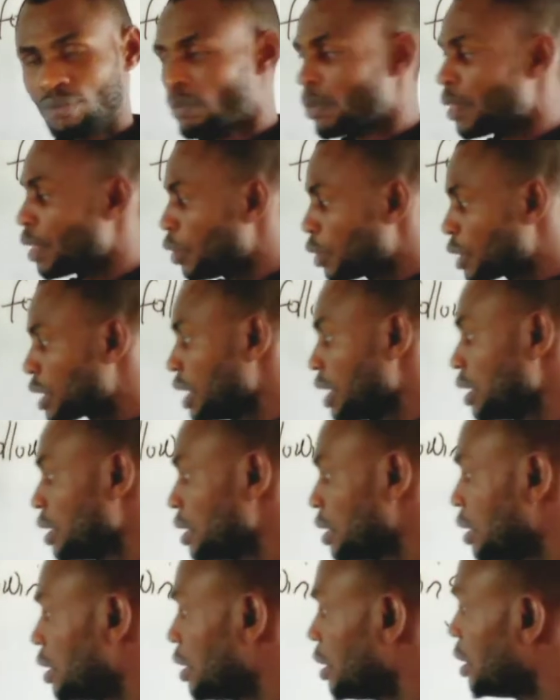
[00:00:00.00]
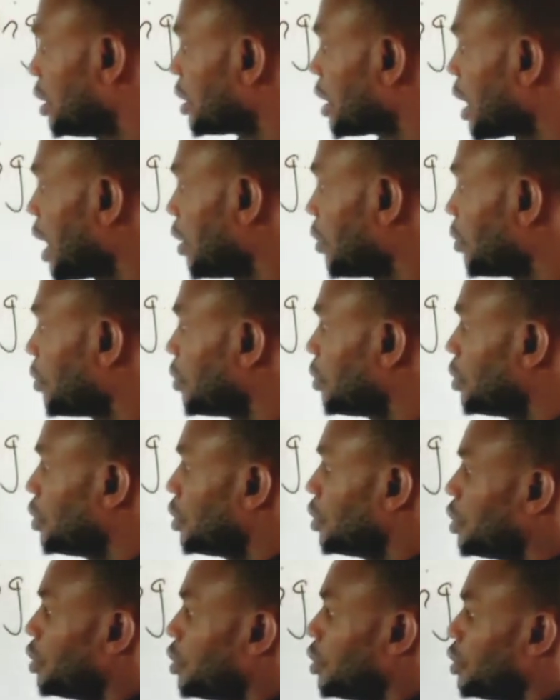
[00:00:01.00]
Okay, now
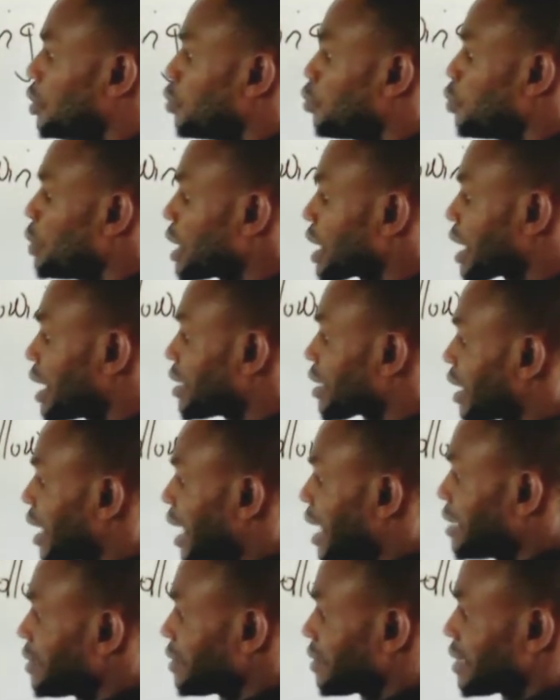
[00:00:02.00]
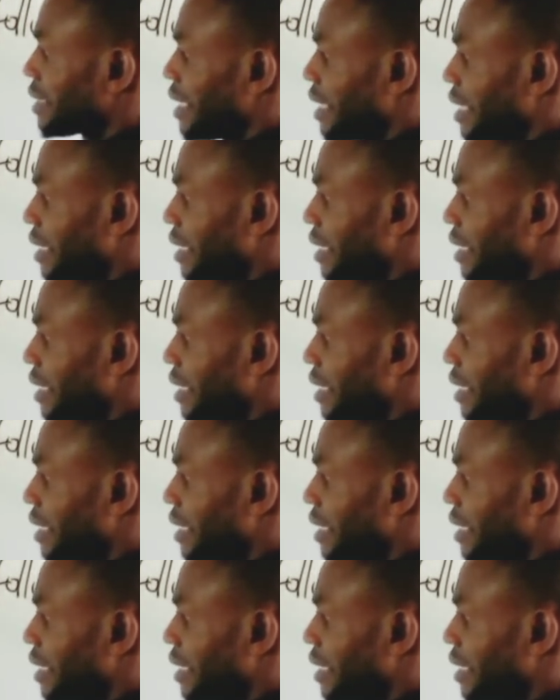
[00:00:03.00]
we can count